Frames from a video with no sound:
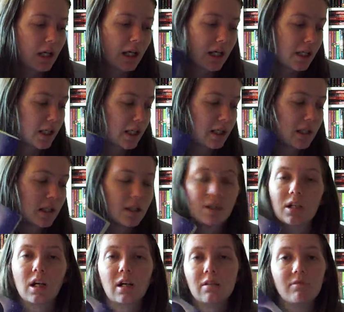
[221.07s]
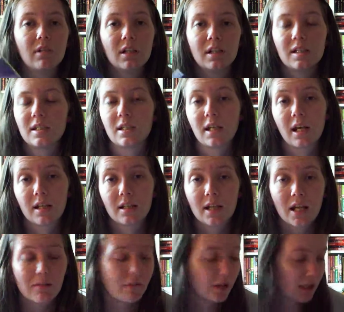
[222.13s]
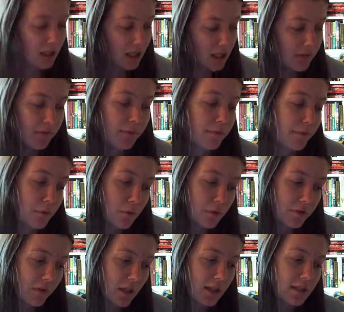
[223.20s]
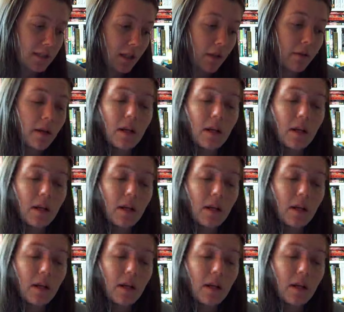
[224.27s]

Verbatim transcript: And I, li- I really had never even thought of it. So,